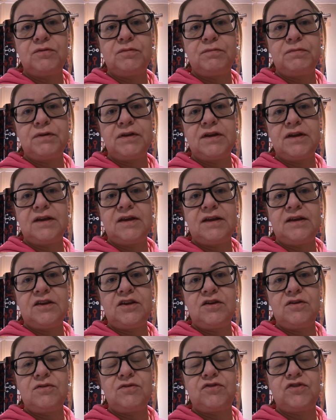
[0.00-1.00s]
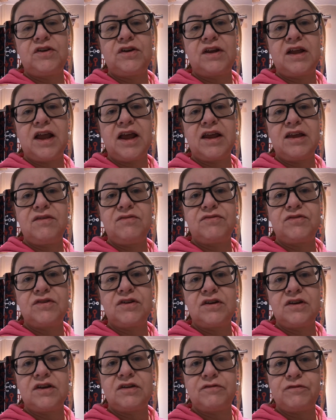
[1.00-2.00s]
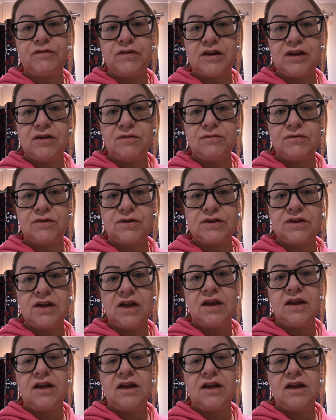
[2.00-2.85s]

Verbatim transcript: be using haven at fleetwood